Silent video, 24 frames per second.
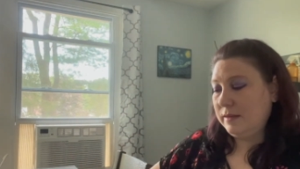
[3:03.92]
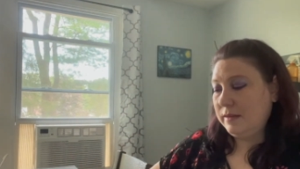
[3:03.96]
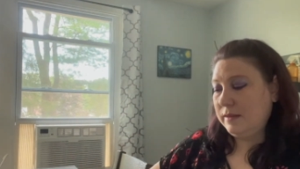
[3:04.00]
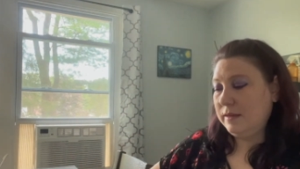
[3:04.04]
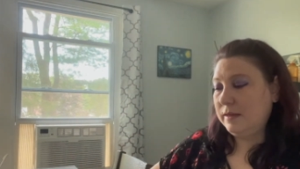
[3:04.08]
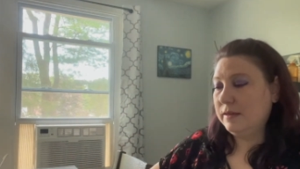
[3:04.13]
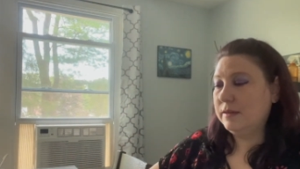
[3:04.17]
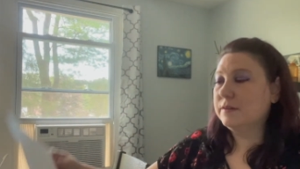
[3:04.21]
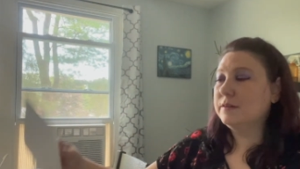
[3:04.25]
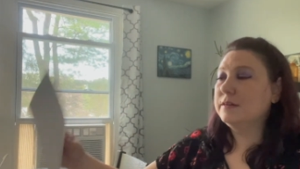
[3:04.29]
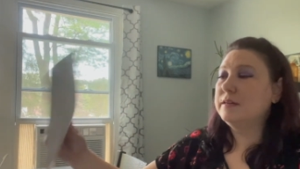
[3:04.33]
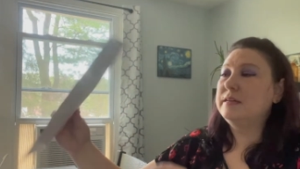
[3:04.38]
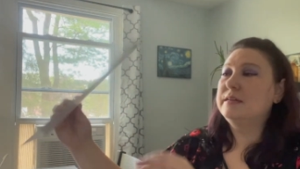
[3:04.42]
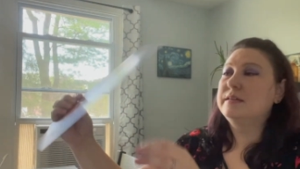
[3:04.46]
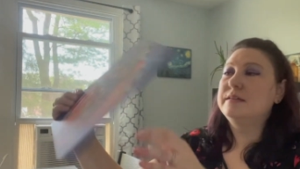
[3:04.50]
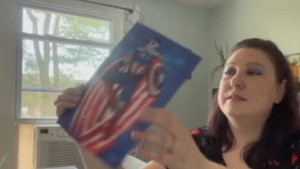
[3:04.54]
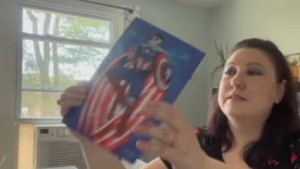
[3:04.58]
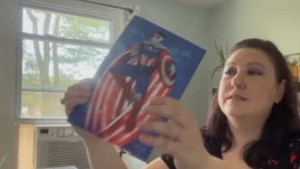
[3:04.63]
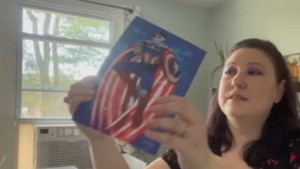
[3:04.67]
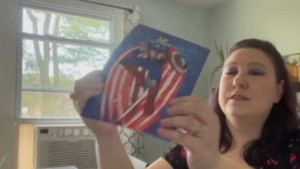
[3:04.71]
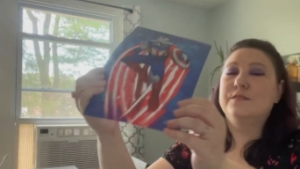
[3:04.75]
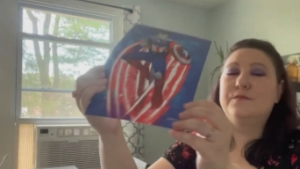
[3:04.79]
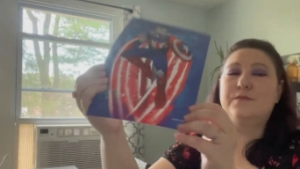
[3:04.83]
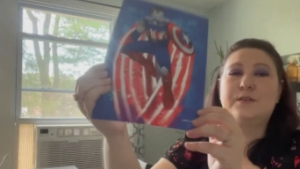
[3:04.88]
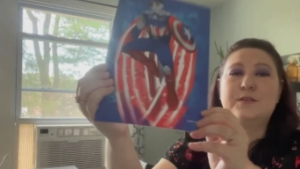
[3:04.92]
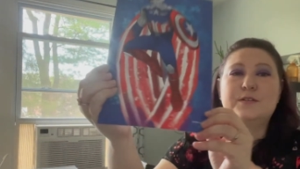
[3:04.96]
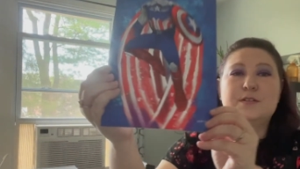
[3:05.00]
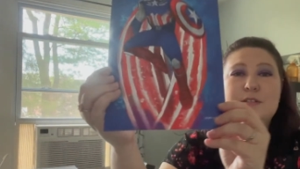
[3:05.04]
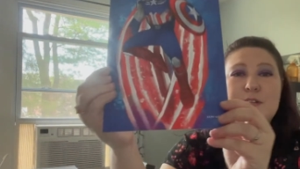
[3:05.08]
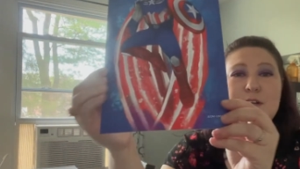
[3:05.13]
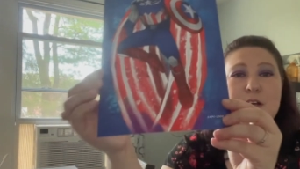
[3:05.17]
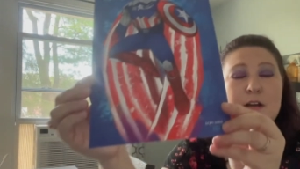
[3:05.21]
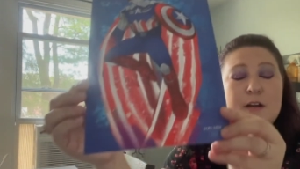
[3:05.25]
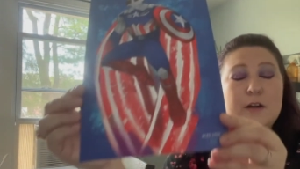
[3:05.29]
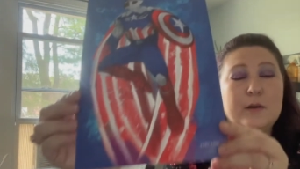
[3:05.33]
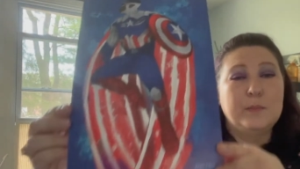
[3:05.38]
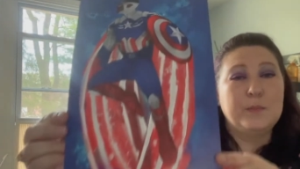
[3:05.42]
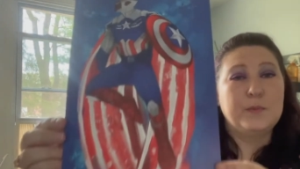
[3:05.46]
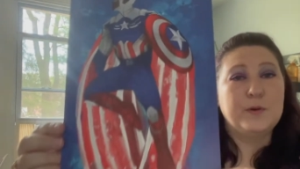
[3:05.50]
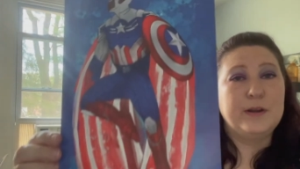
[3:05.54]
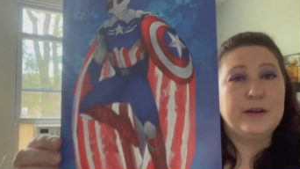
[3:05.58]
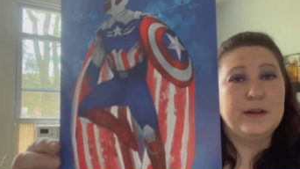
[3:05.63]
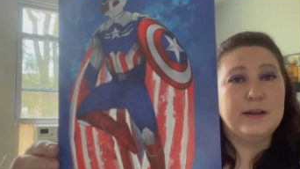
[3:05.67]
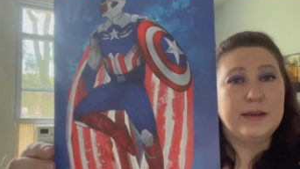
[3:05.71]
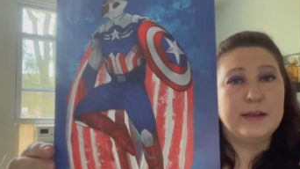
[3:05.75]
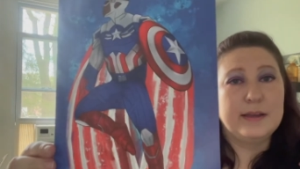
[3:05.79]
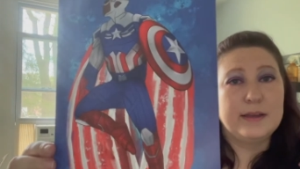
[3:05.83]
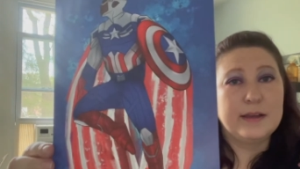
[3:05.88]
here is the first art
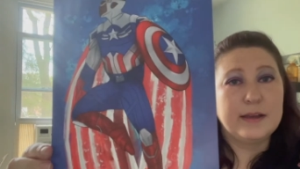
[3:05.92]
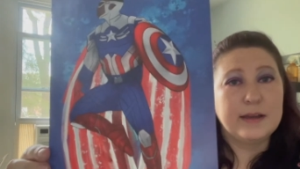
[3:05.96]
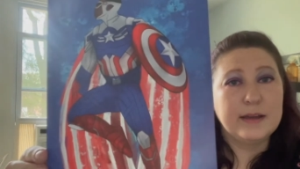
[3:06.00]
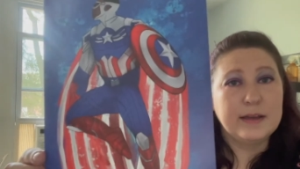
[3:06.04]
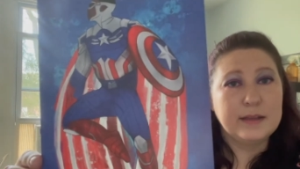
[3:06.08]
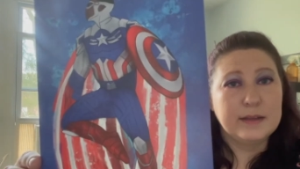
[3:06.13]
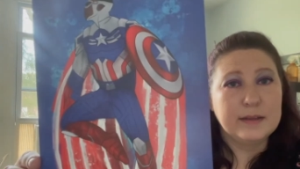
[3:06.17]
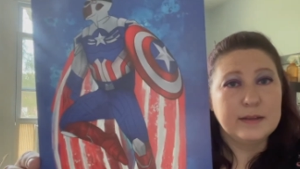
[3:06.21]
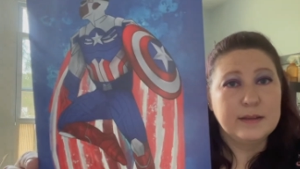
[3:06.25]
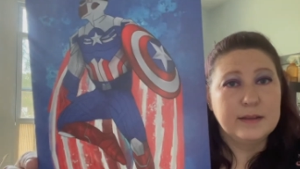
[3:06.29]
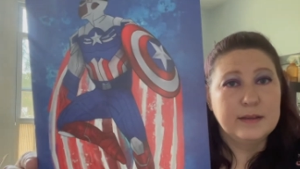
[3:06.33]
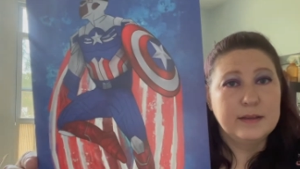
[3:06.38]
print I got.